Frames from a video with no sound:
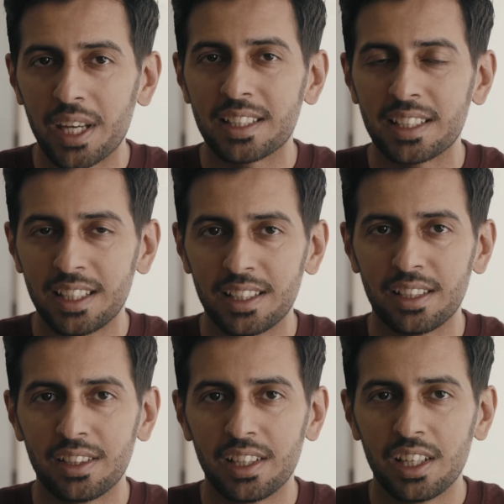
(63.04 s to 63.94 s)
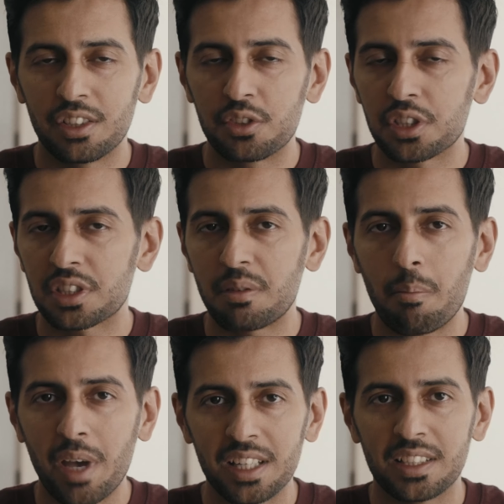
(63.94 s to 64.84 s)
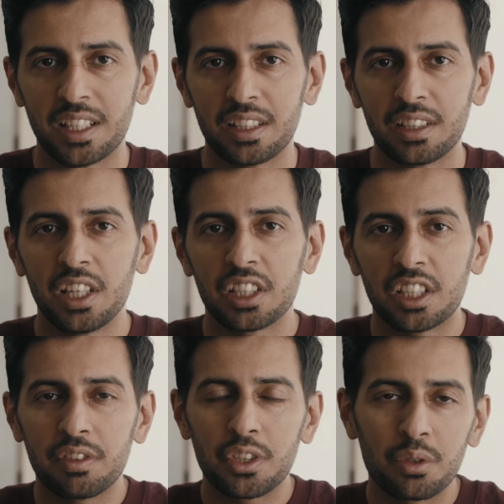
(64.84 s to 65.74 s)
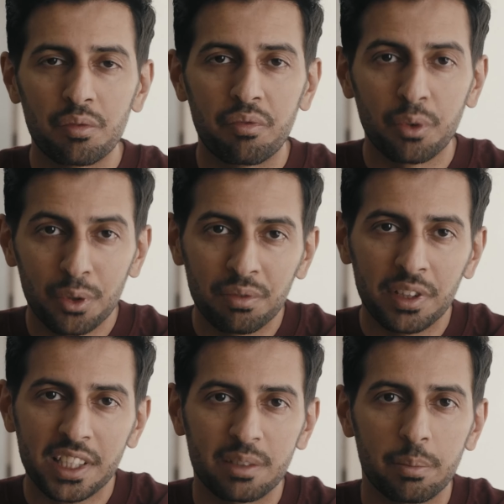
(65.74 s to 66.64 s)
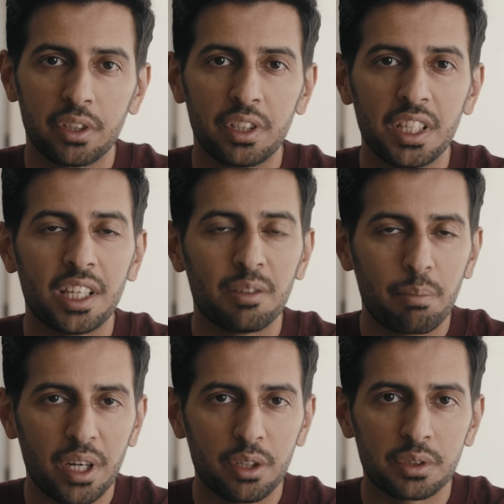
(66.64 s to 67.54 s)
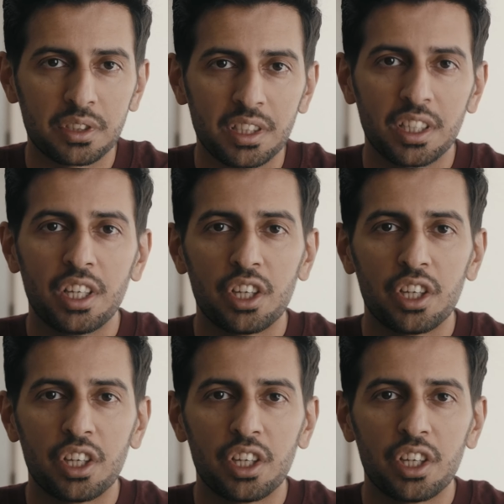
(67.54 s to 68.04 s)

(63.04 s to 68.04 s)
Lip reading: baked in. They're just metadata, giving you the full flexibility in post.